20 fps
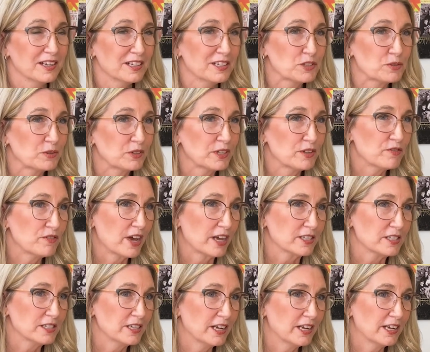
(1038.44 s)
it's really
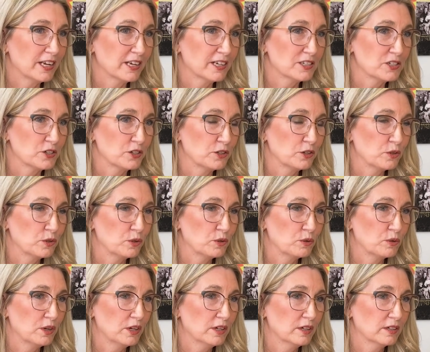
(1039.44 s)
fascinating
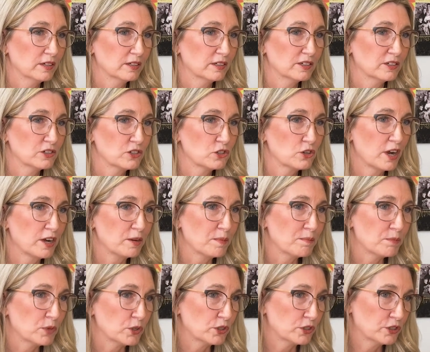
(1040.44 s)
to try to
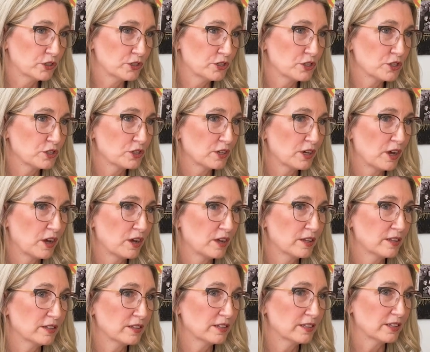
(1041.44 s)
merge
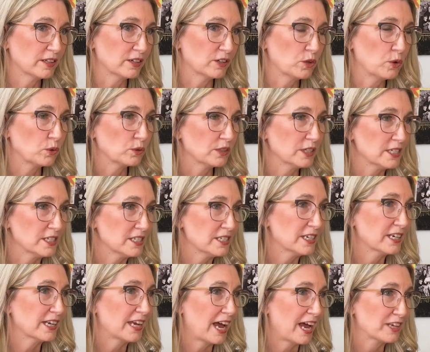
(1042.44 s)
the
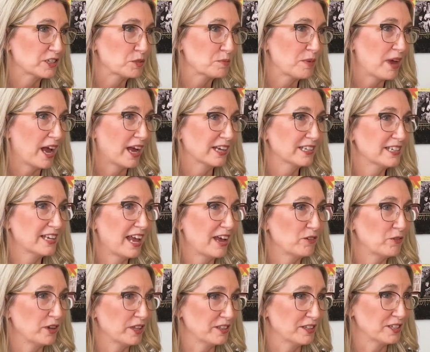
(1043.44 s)
holistic aspect
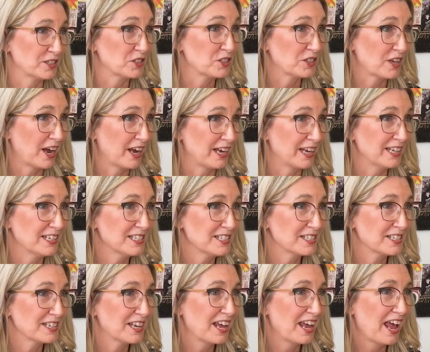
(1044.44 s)
with the
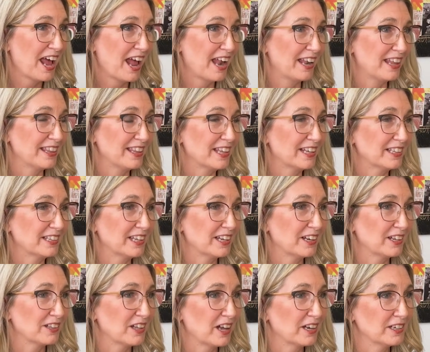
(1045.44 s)
science. And I think that
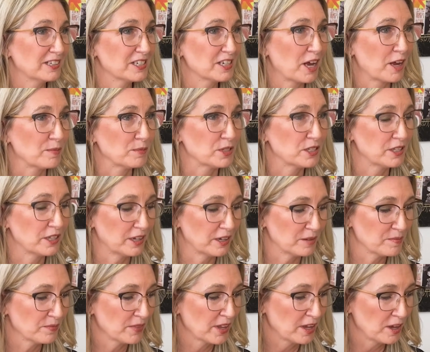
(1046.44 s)
a lot of times the
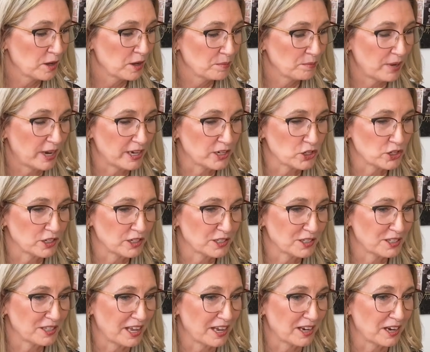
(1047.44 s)
patients,
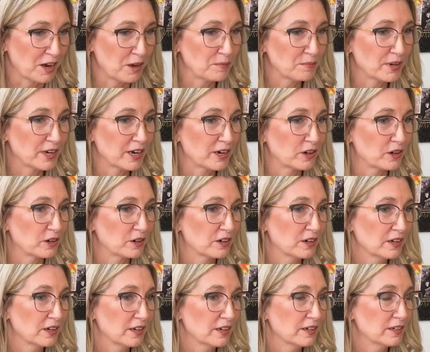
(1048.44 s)
they come here,
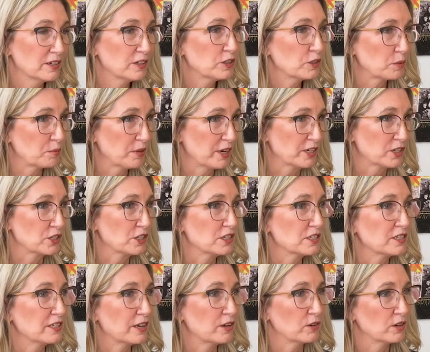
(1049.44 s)
your patients,
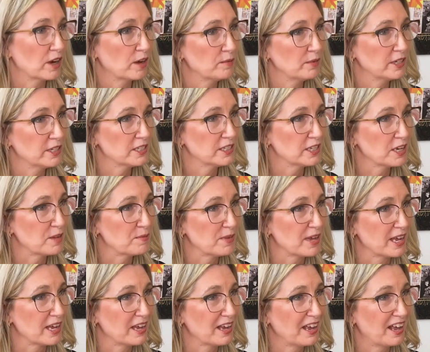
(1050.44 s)
they will come and see
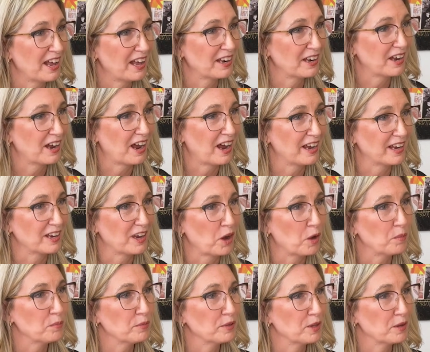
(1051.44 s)
me and I
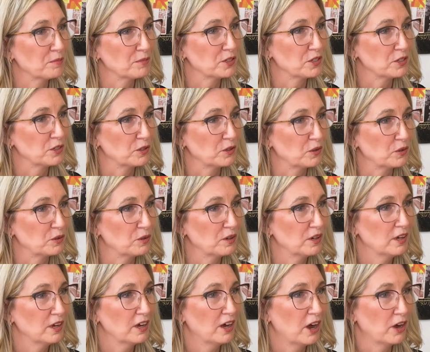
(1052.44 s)
help them to
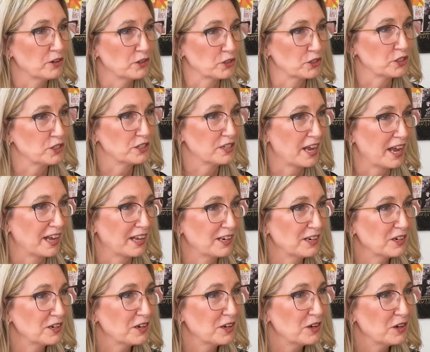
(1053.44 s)

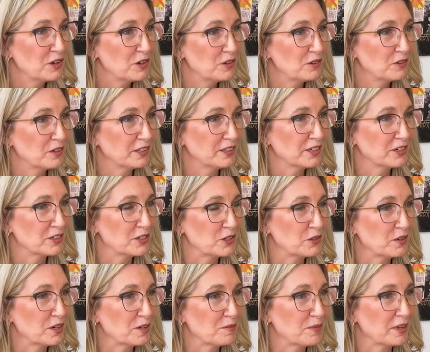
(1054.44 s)
understand what they're
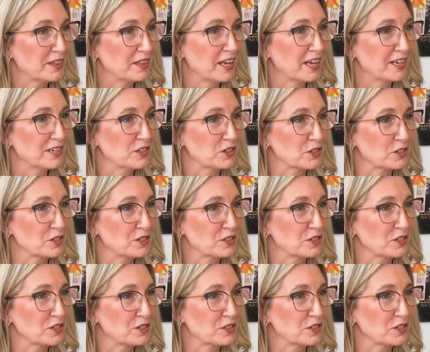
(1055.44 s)
doing, but they